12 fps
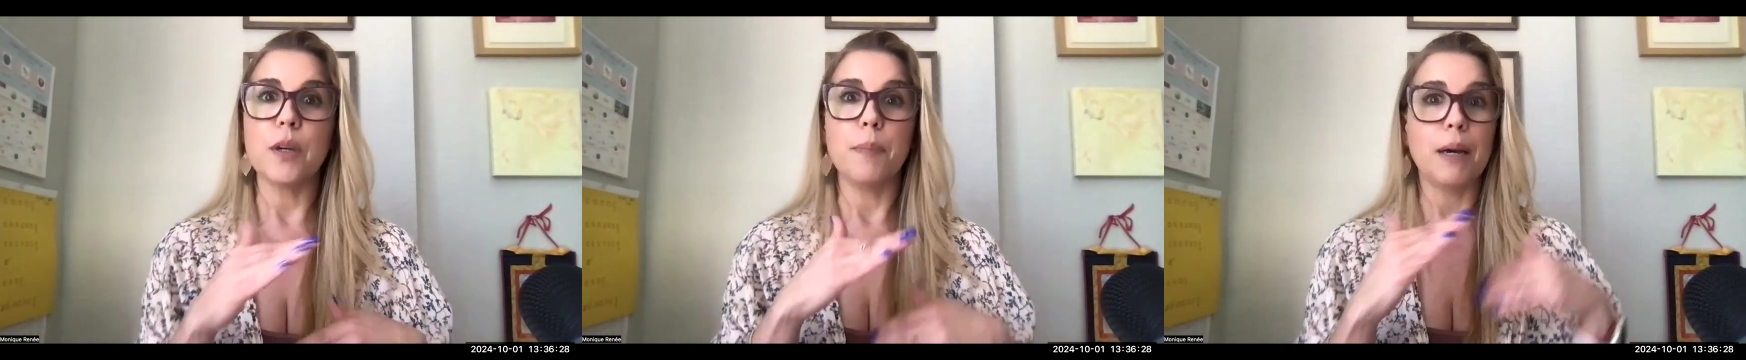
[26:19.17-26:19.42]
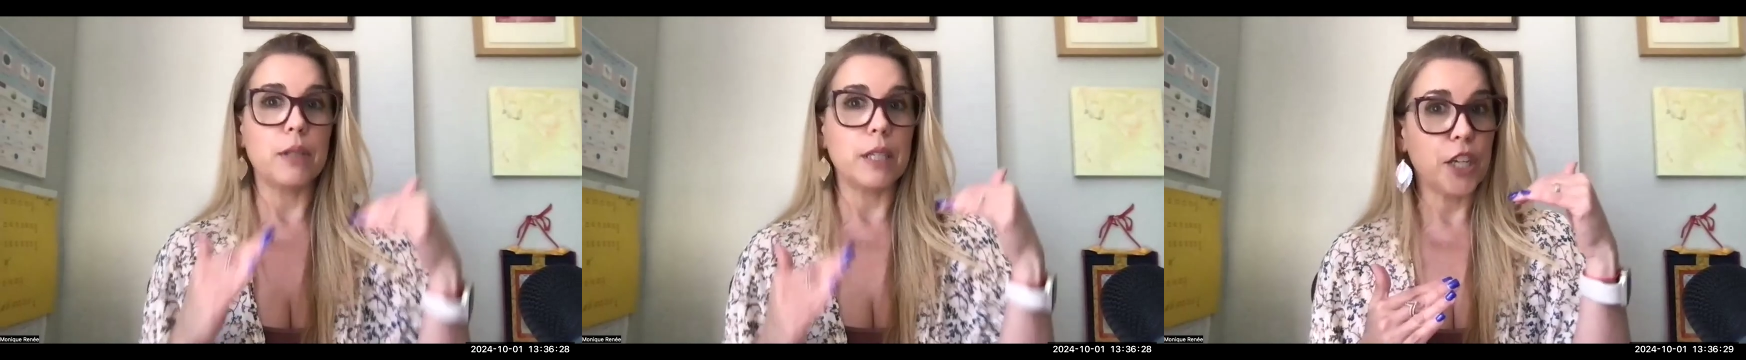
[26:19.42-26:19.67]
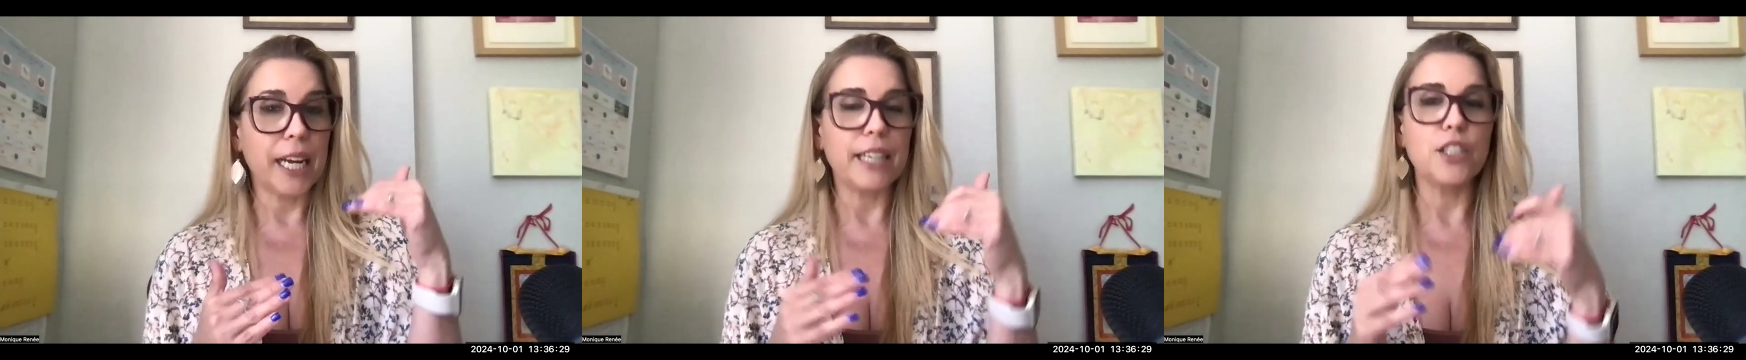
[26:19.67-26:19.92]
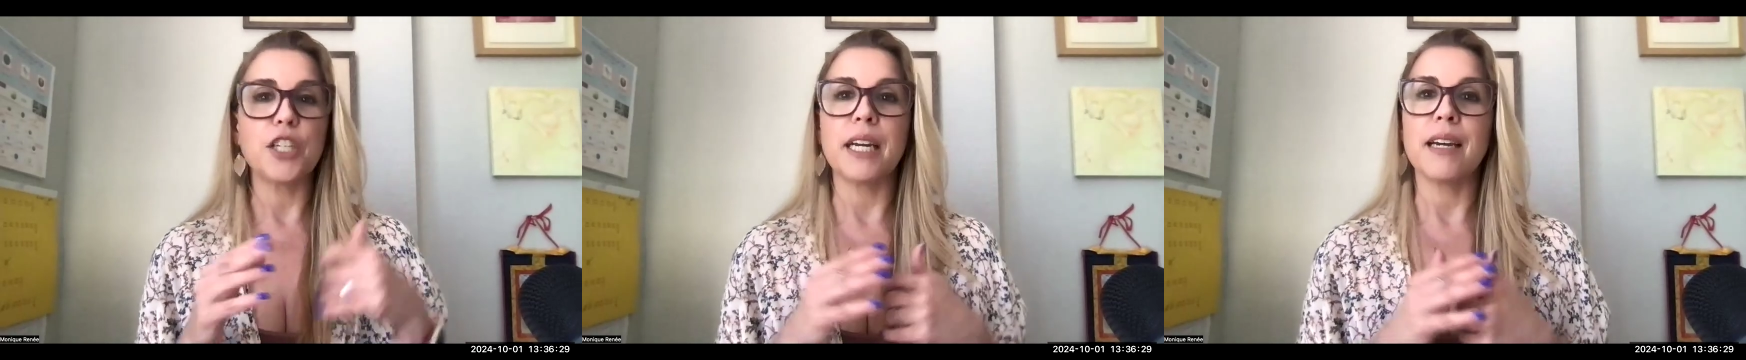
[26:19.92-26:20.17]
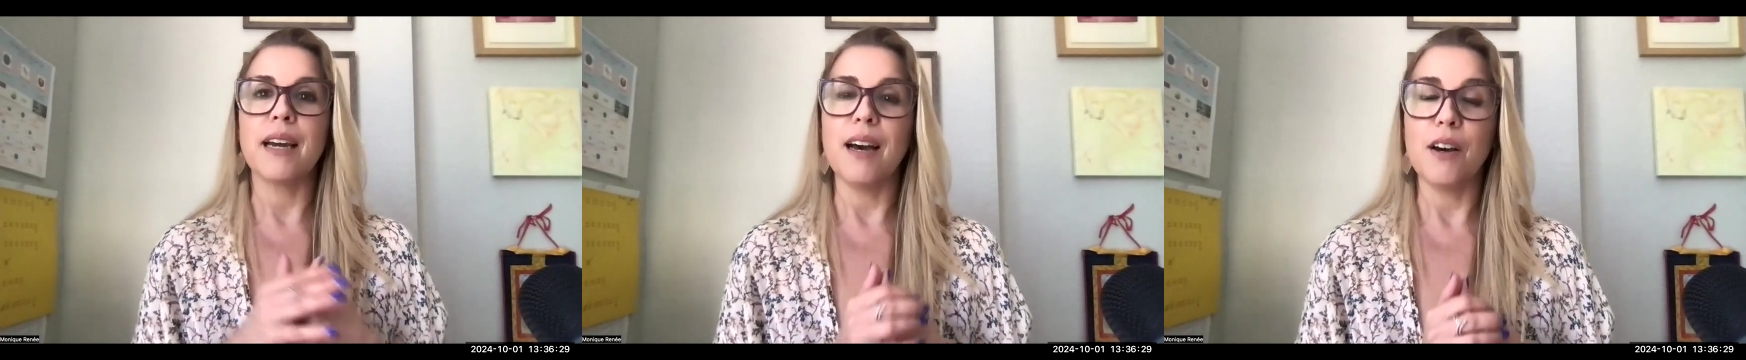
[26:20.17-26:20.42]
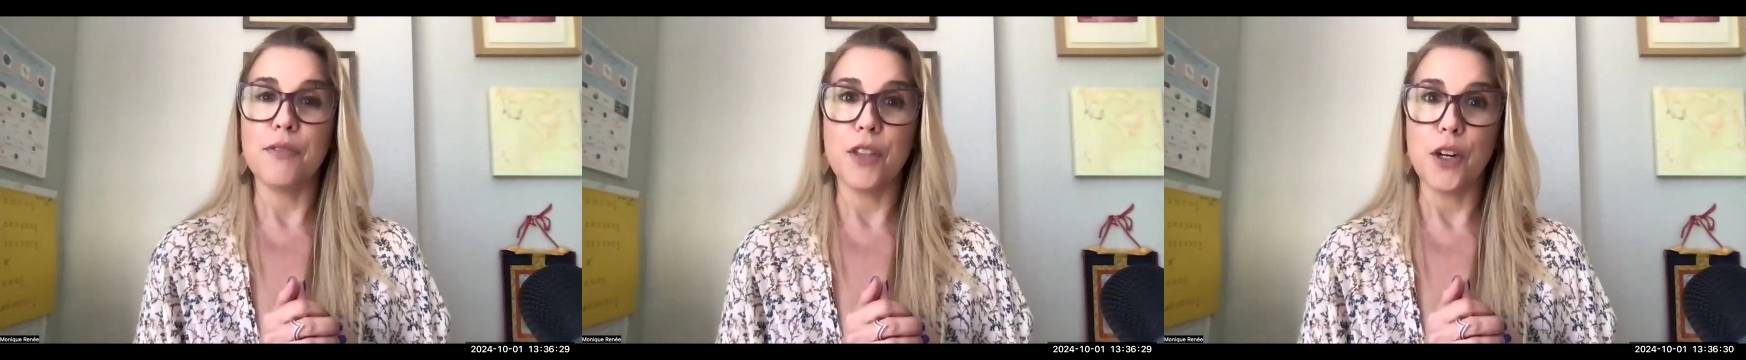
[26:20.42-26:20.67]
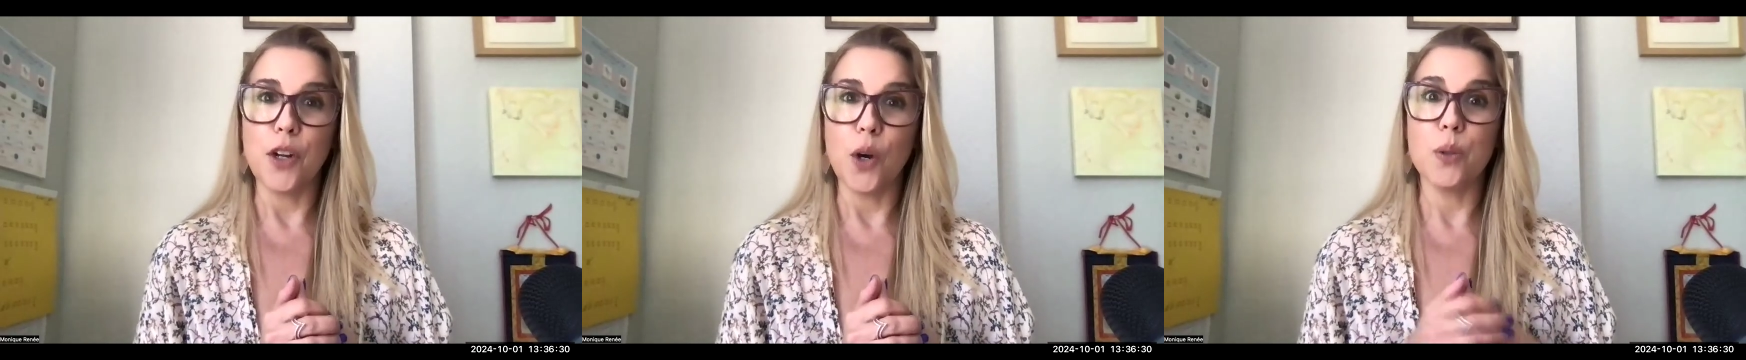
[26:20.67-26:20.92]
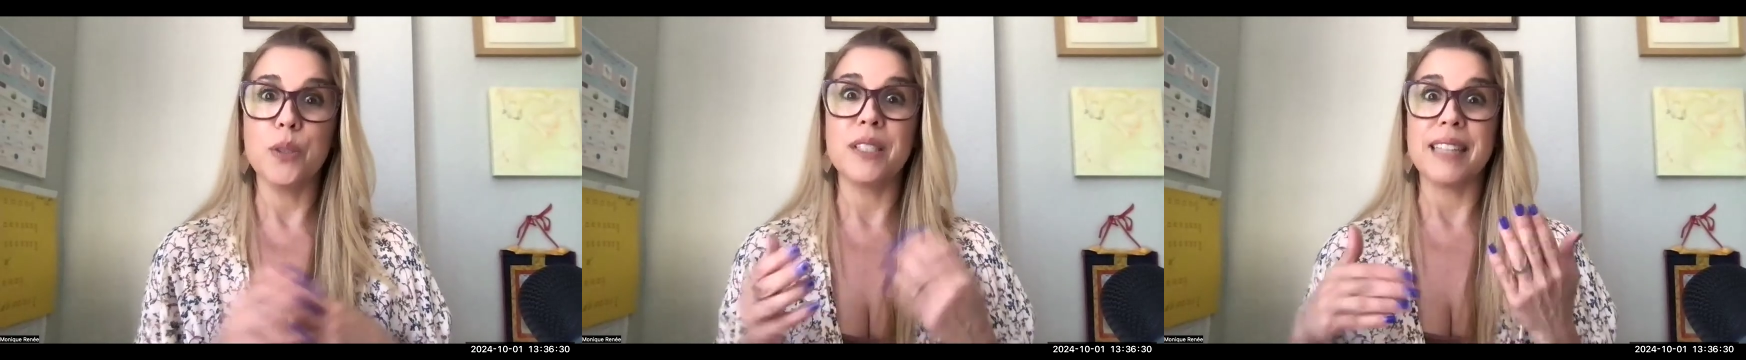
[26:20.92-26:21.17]
about the changing of the
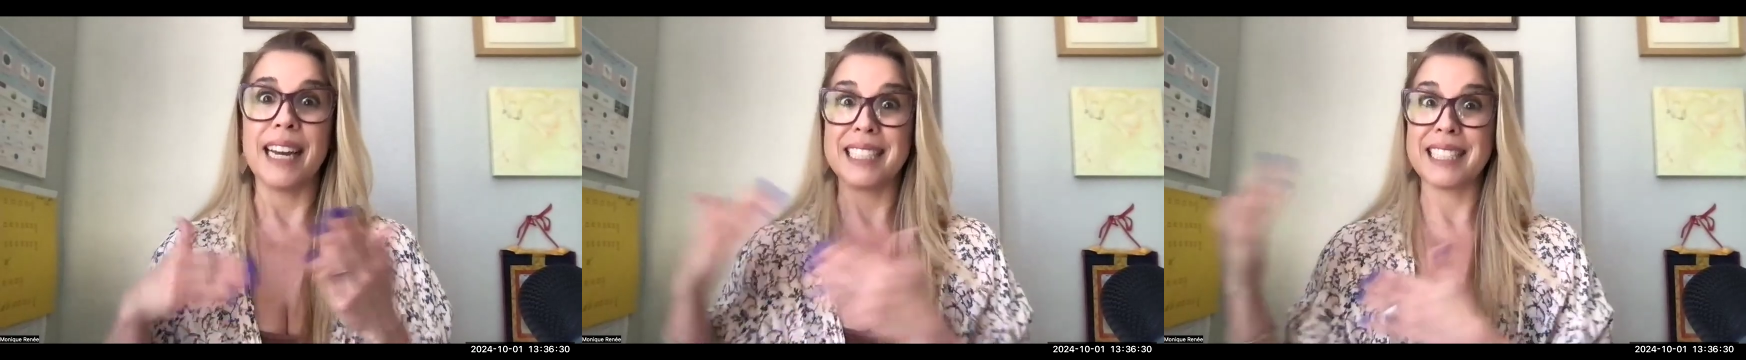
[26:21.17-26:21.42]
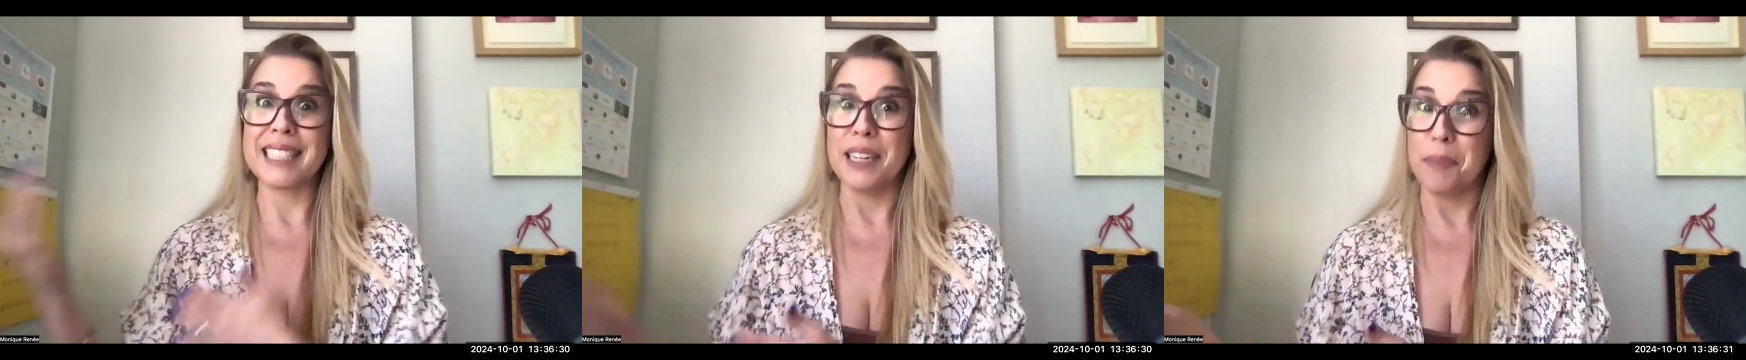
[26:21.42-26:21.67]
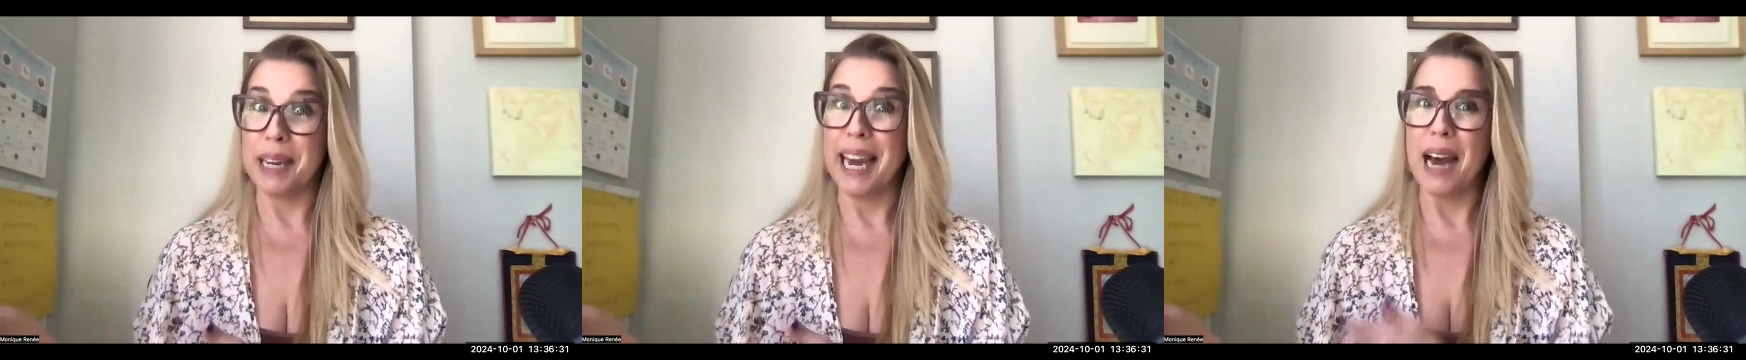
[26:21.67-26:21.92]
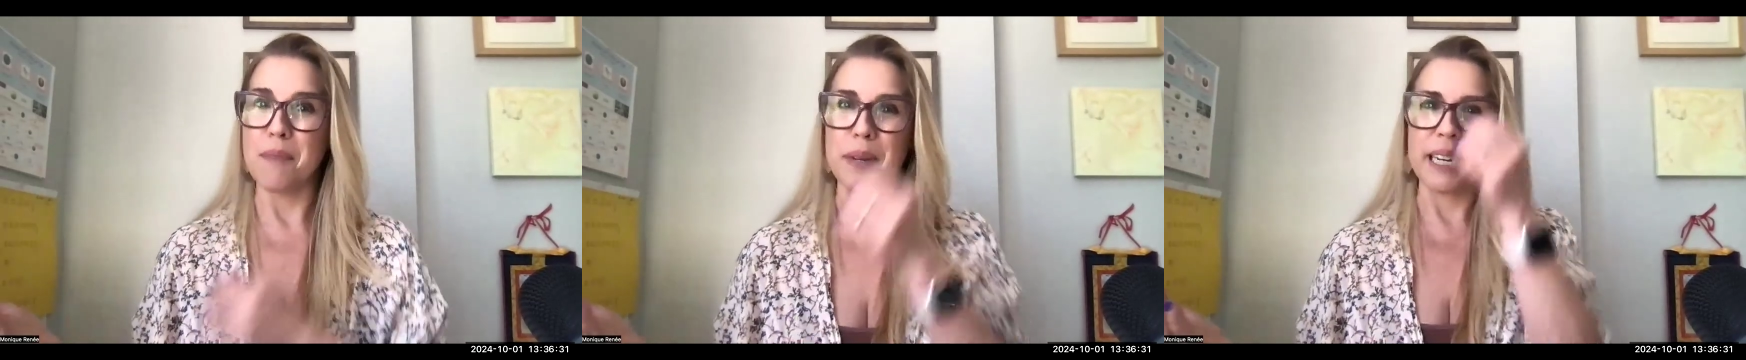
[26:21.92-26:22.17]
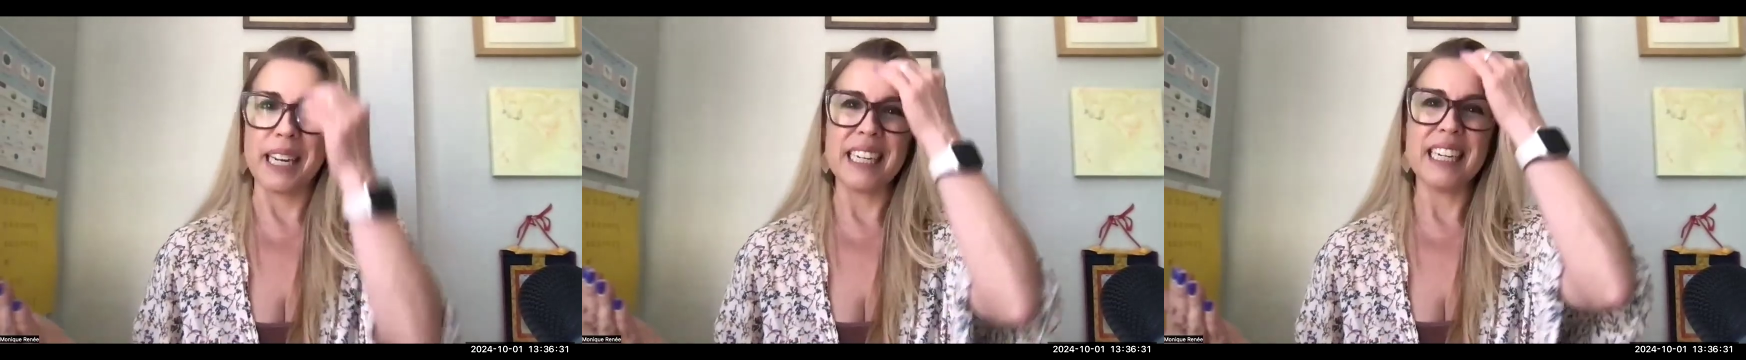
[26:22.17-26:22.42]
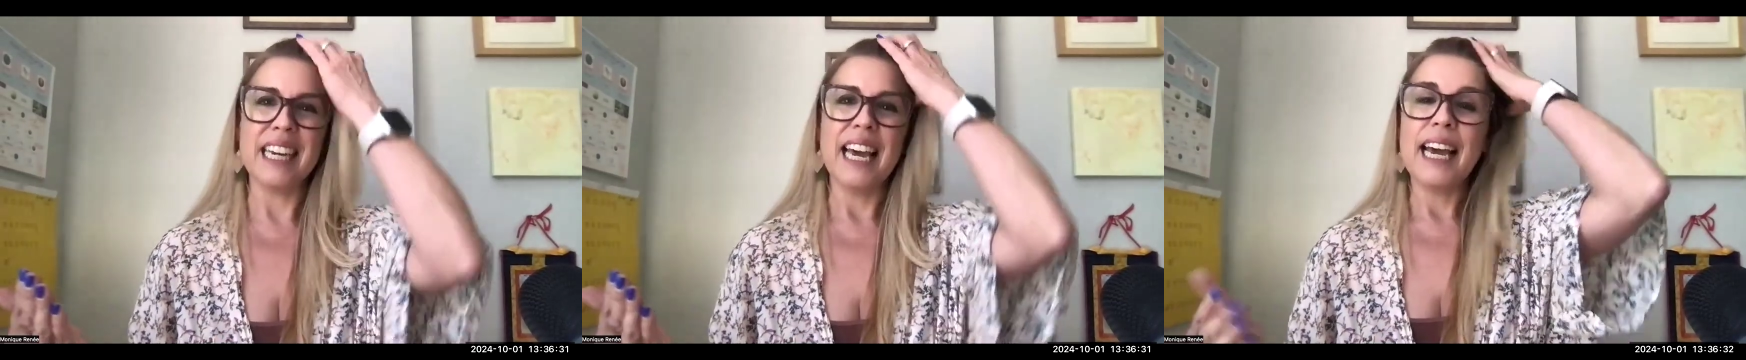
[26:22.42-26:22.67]
nodes that's going to be happening,